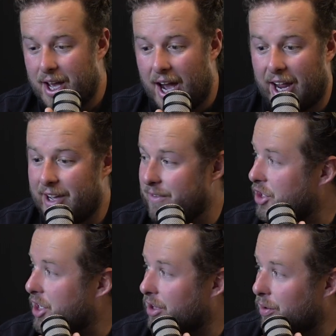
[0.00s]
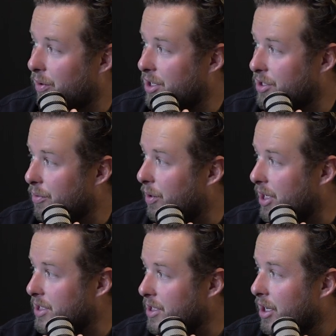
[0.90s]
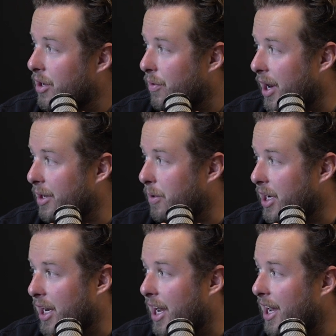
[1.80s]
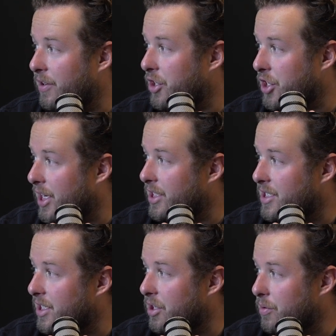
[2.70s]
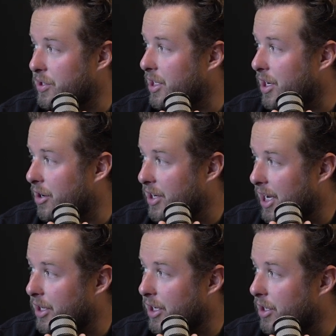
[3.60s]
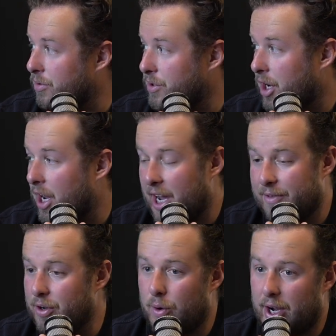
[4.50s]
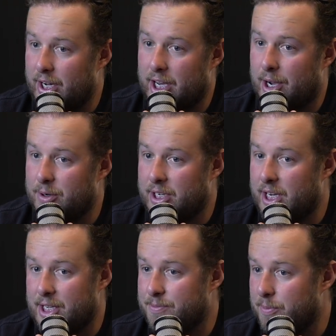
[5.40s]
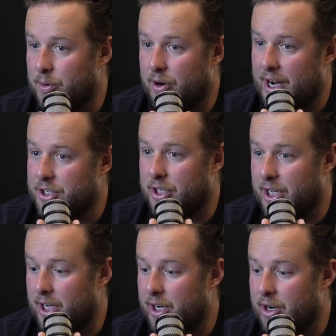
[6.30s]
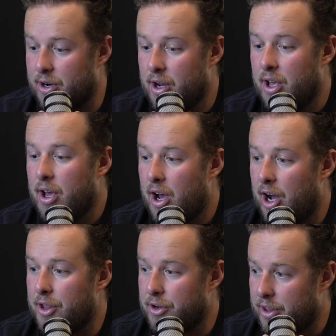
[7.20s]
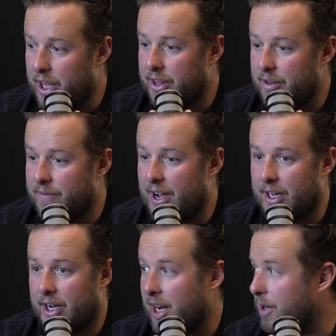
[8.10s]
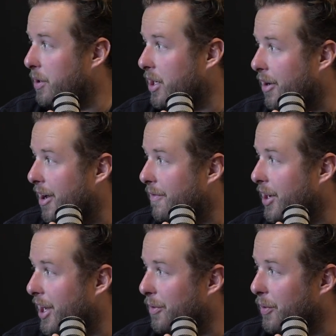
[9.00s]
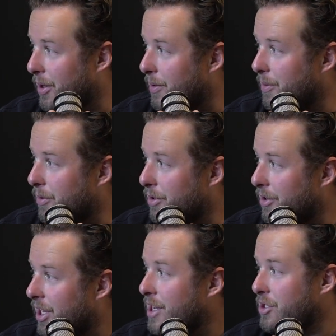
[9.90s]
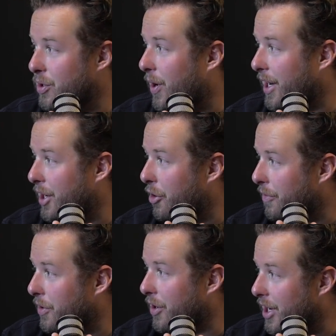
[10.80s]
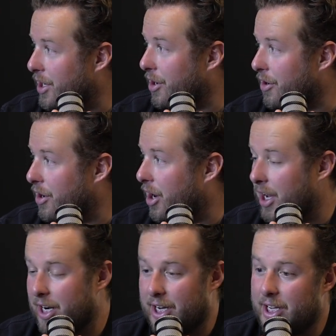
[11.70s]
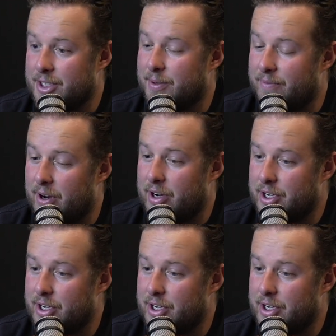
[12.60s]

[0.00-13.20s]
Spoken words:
I haven't checked the roster once, right? Meaning I haven't checked to see who's in here daily and who's not. I have no idea how many days people are actually in here, other than the fact that I am in here every day with people. So I know if you're in here or not. And it's been very